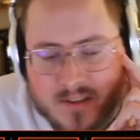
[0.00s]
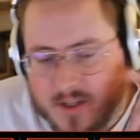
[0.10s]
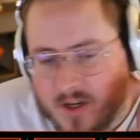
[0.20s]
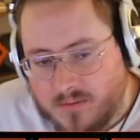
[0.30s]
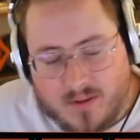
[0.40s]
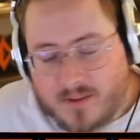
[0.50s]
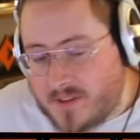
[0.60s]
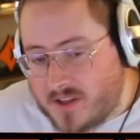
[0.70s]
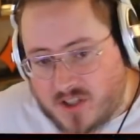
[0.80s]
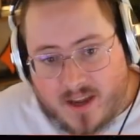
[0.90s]
You know, like if
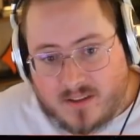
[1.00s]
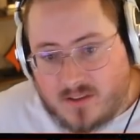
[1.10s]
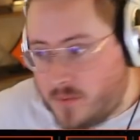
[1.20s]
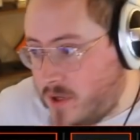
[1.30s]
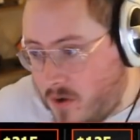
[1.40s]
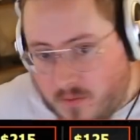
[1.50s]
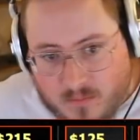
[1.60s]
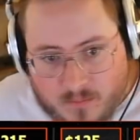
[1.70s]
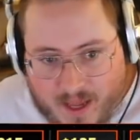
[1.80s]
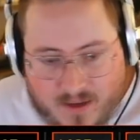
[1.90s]
they check, do we go
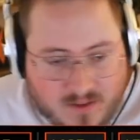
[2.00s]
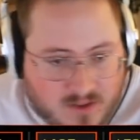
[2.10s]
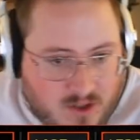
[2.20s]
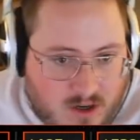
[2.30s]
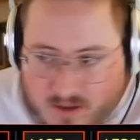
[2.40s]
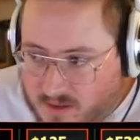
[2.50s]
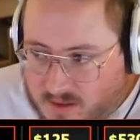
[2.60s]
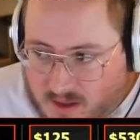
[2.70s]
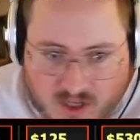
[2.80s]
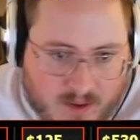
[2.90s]
bet, turn,
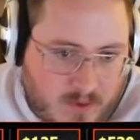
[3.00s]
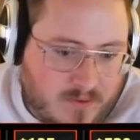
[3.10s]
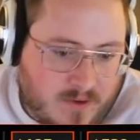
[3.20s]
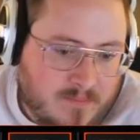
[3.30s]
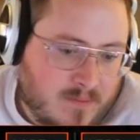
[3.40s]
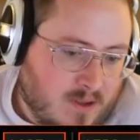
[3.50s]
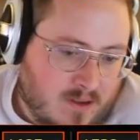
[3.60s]
and then jam river?